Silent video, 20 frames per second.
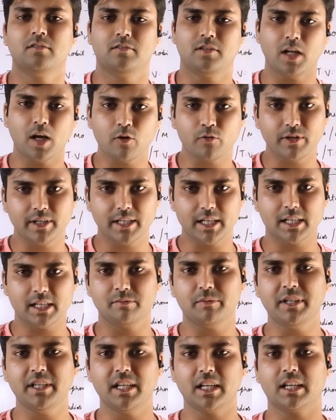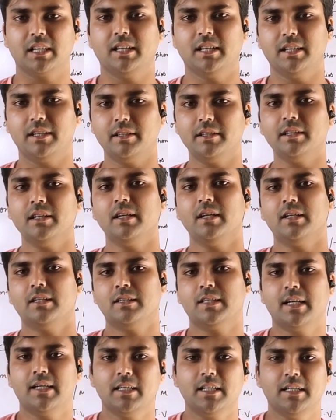now it has been declared
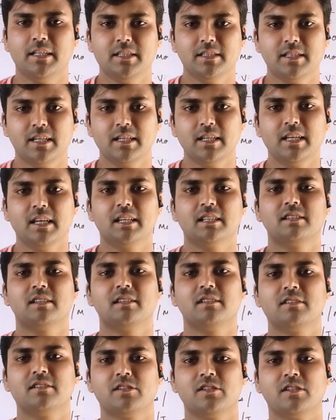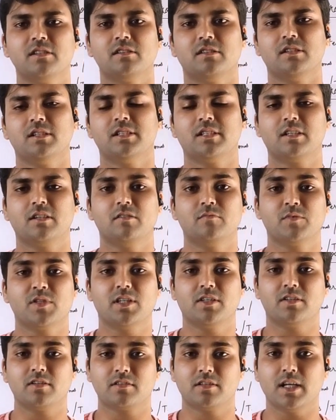that it is an essential, it comes
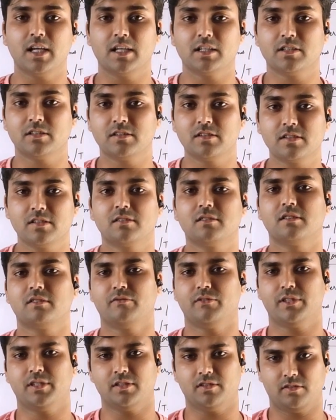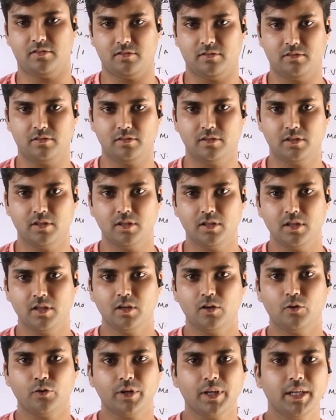under the essential services.
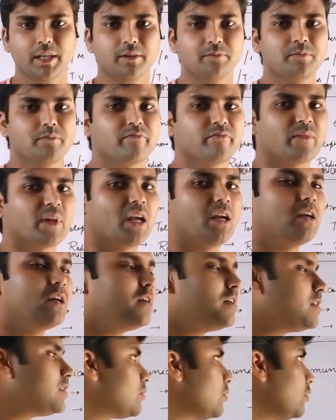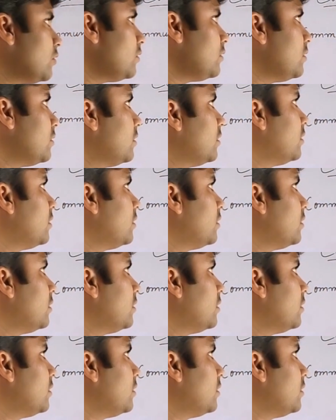Okay, so